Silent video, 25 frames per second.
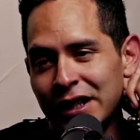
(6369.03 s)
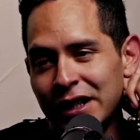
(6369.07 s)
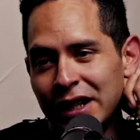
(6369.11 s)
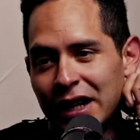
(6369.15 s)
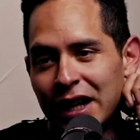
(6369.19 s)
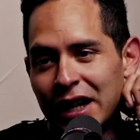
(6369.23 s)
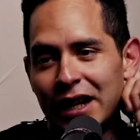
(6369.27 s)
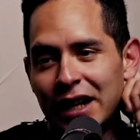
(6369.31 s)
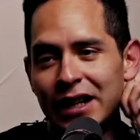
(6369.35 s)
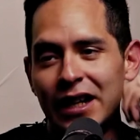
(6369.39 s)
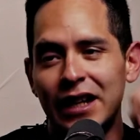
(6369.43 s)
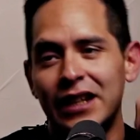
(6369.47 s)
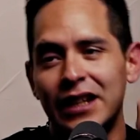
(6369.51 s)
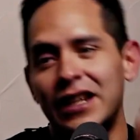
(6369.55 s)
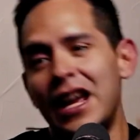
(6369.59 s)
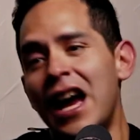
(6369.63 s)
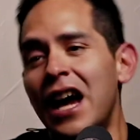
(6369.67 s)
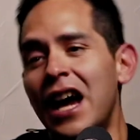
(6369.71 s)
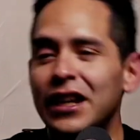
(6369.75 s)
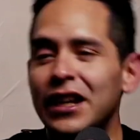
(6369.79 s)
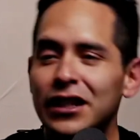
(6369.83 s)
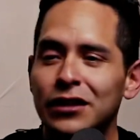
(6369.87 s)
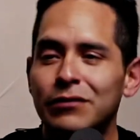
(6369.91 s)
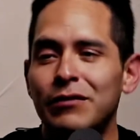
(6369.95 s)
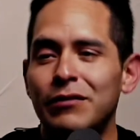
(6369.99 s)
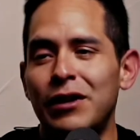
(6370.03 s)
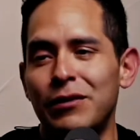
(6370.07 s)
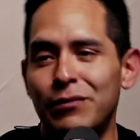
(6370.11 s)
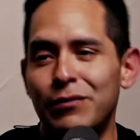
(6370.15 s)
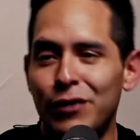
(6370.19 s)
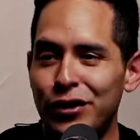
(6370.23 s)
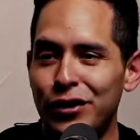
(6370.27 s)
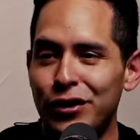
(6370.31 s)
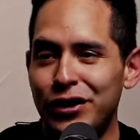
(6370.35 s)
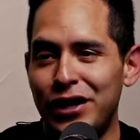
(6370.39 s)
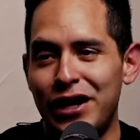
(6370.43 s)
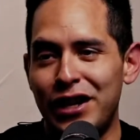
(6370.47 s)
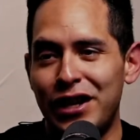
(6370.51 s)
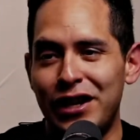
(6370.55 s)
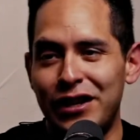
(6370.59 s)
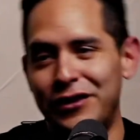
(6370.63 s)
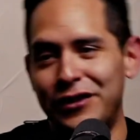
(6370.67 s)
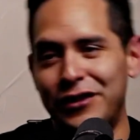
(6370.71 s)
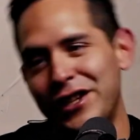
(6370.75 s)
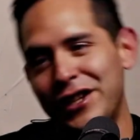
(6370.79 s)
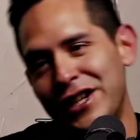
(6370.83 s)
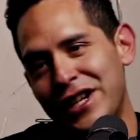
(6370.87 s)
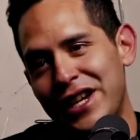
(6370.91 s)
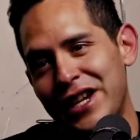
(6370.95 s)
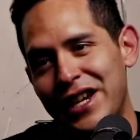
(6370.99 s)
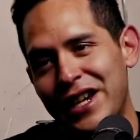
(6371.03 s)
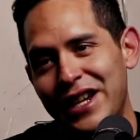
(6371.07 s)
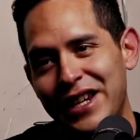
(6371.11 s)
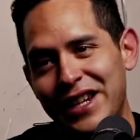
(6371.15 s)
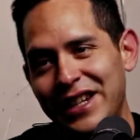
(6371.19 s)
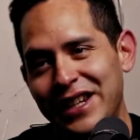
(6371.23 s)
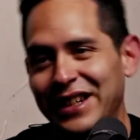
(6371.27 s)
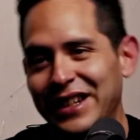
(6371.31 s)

And like, yeah, he's my brother, Enrique.